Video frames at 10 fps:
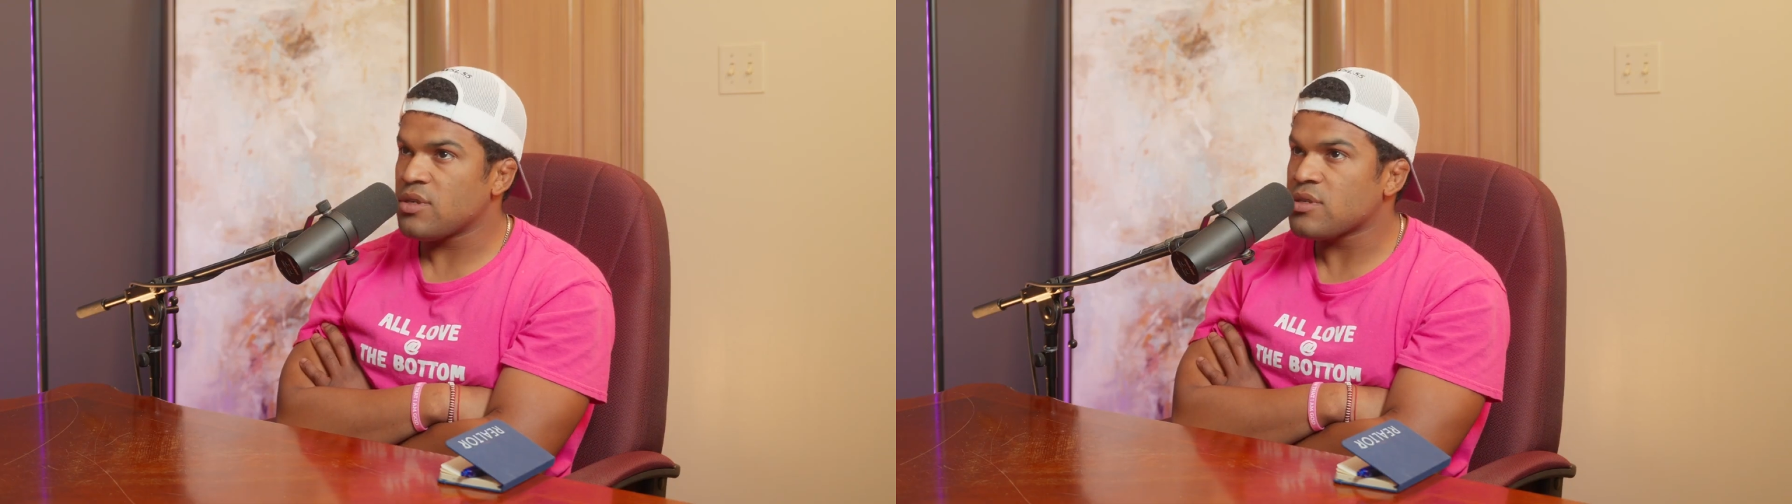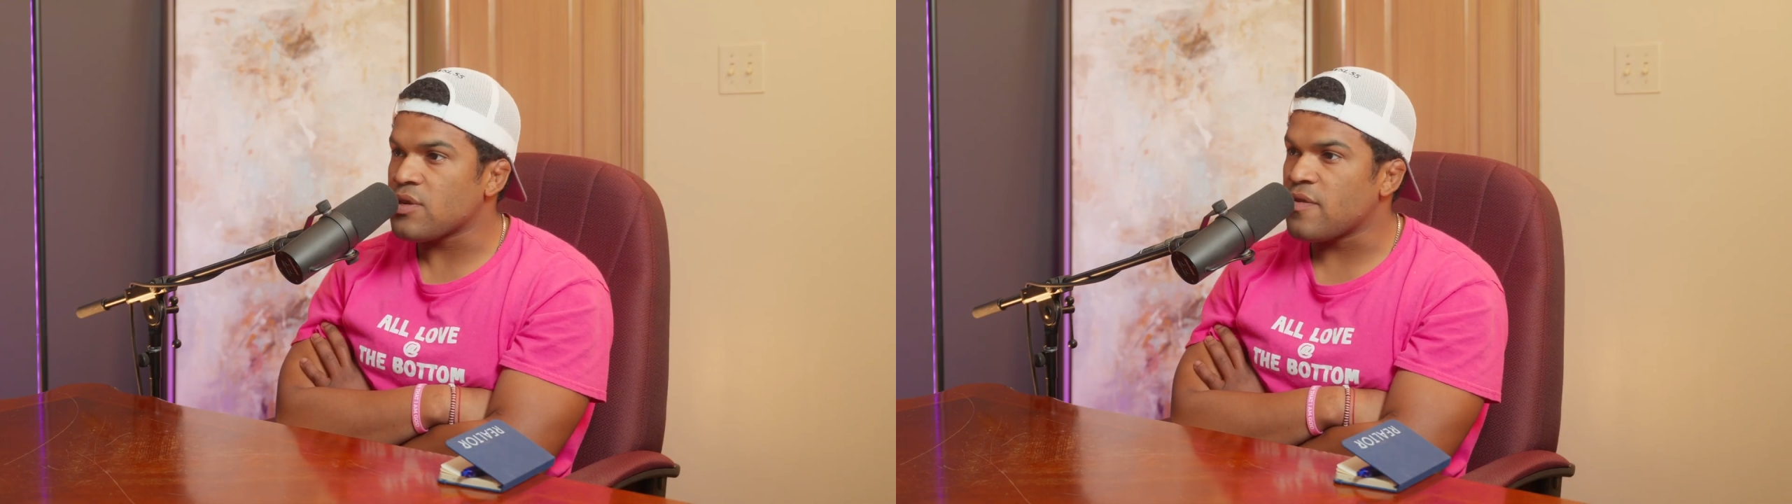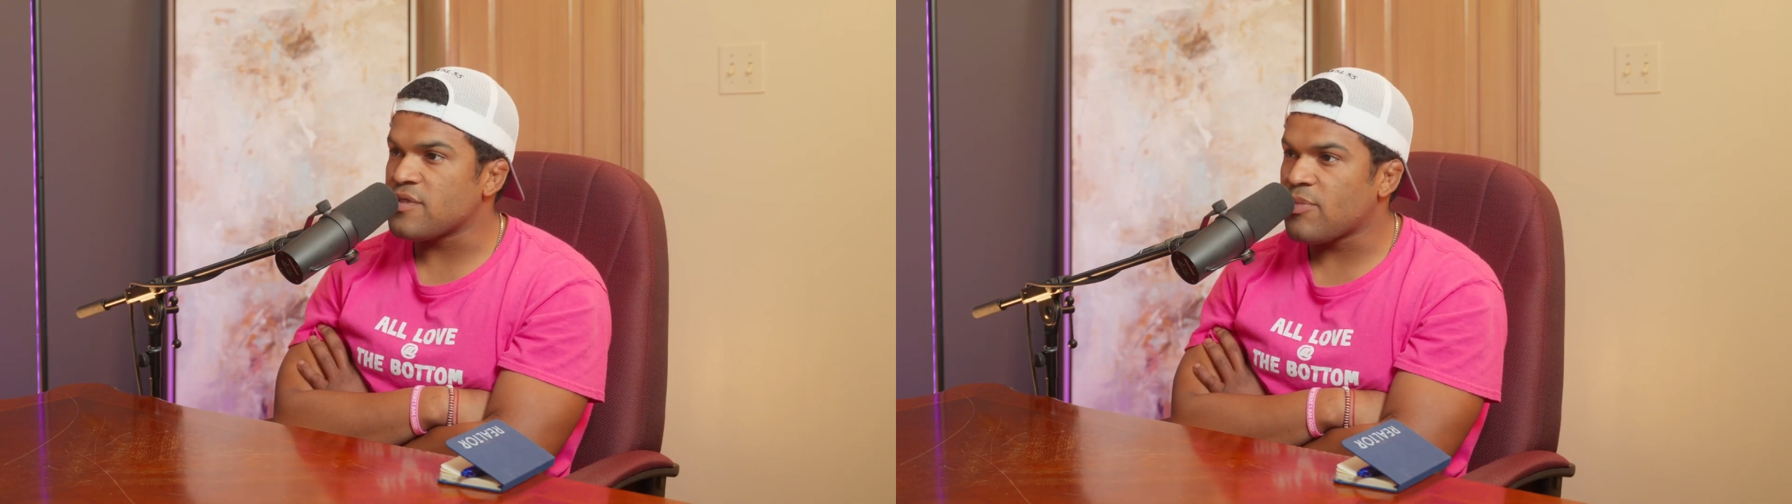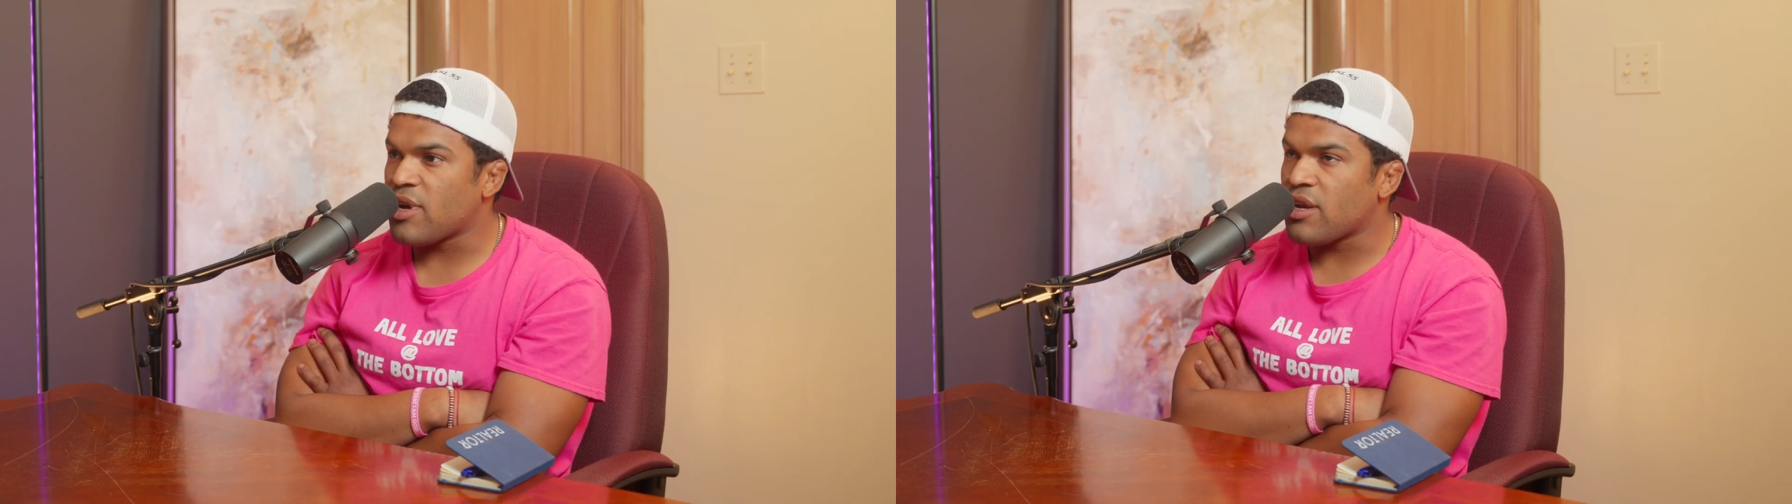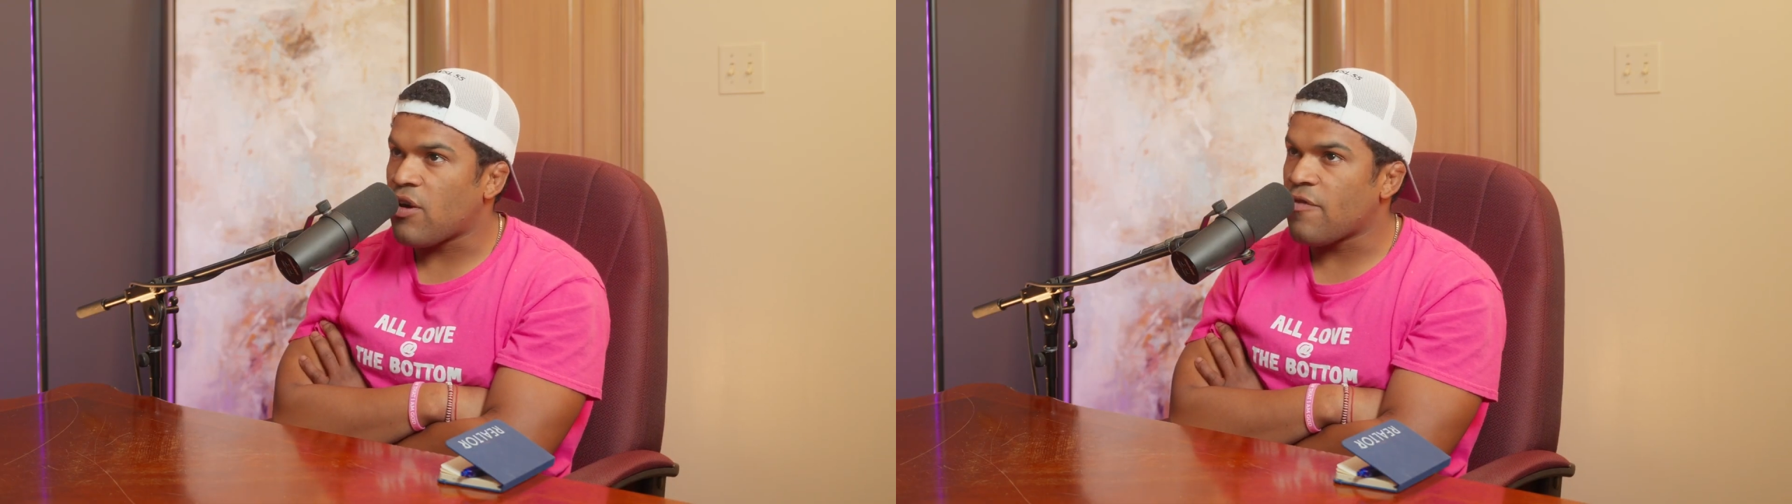So if
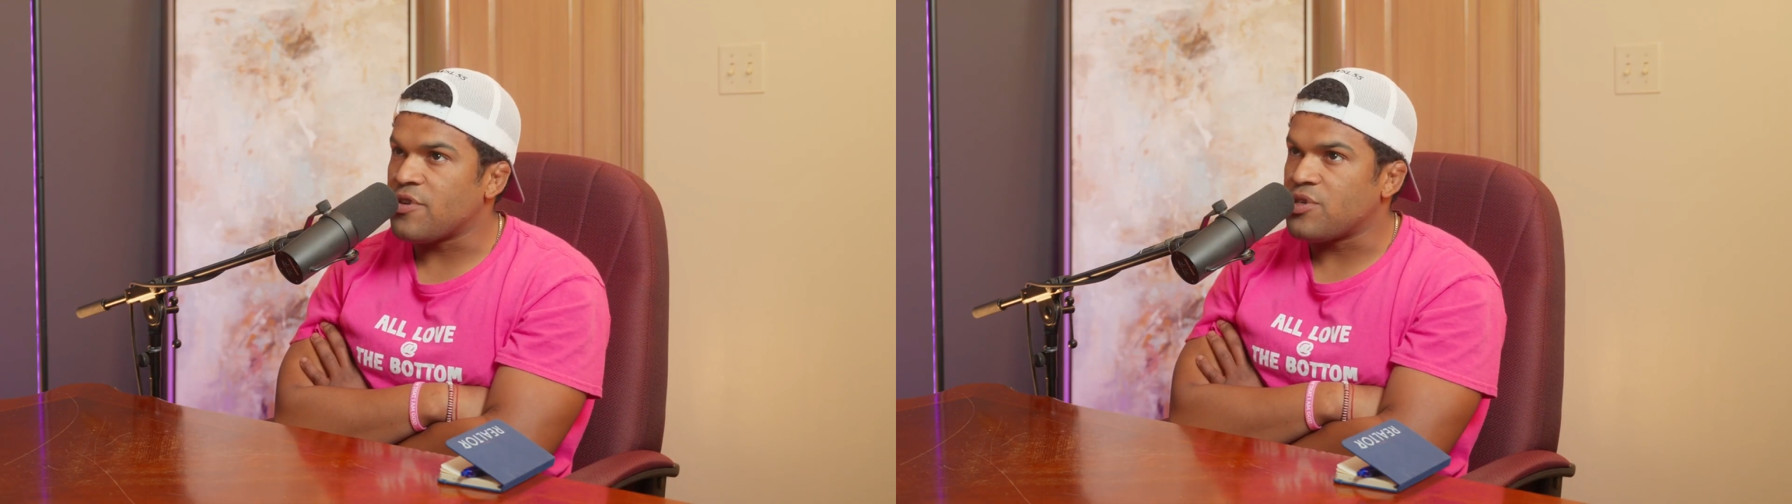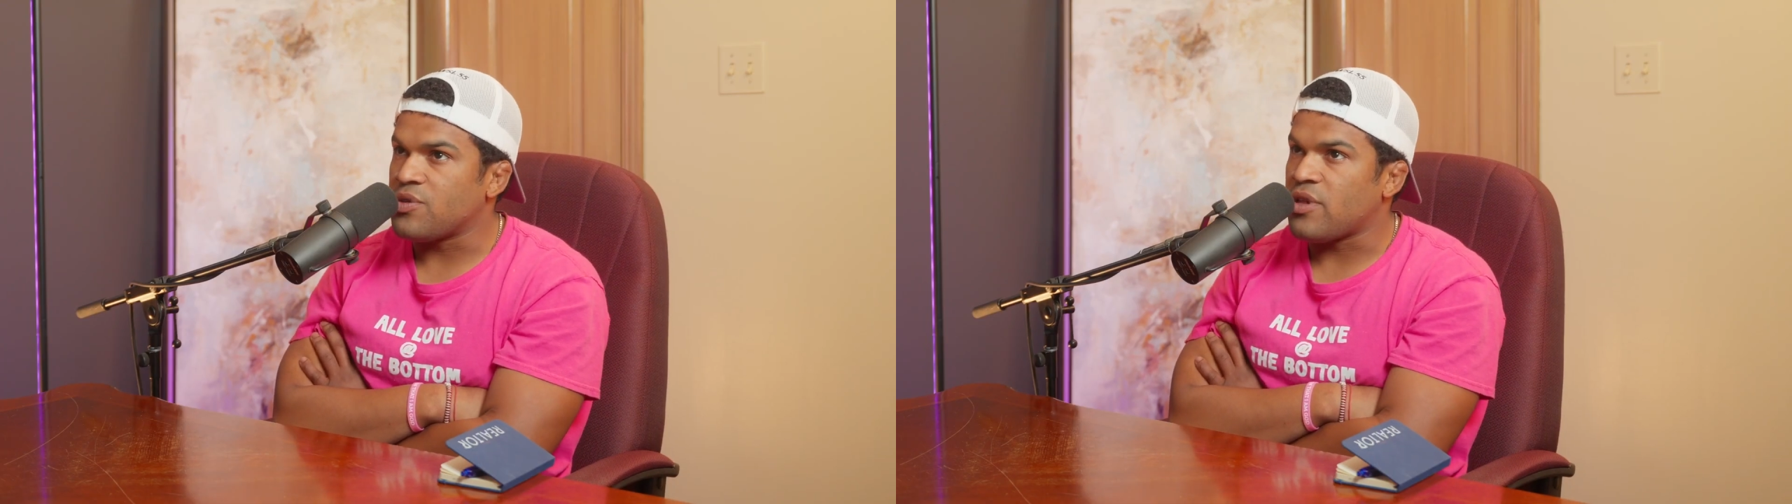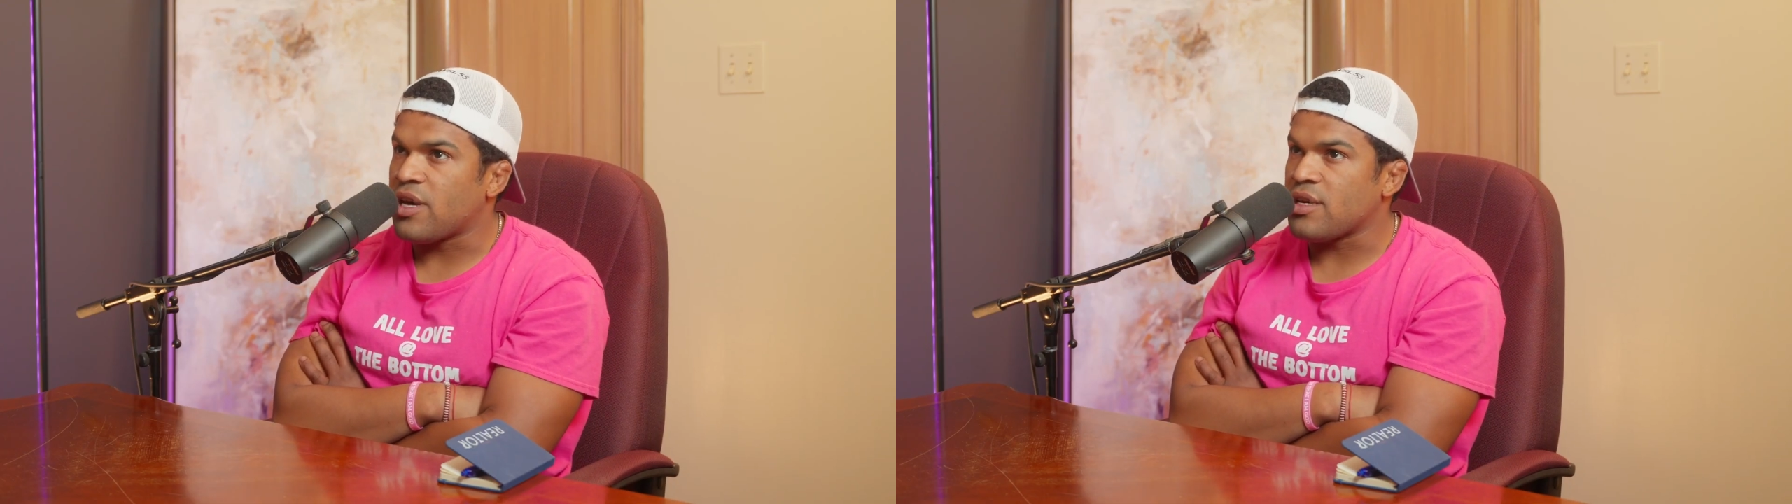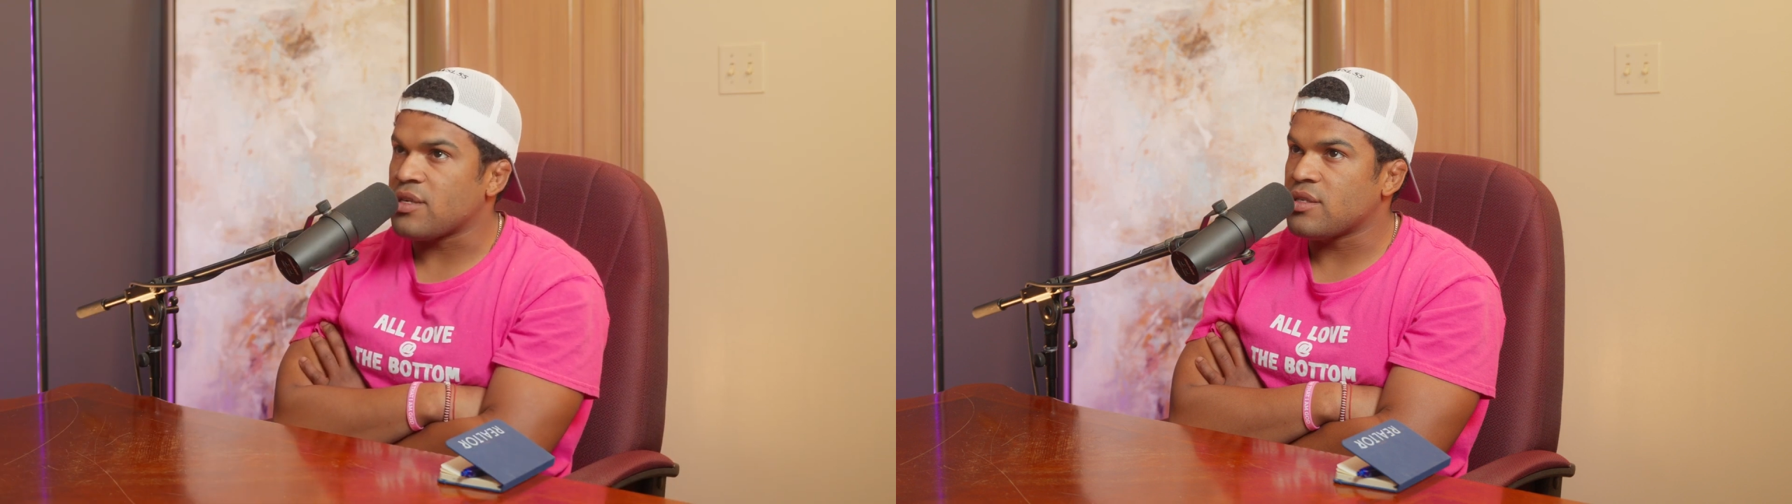somebody offered you like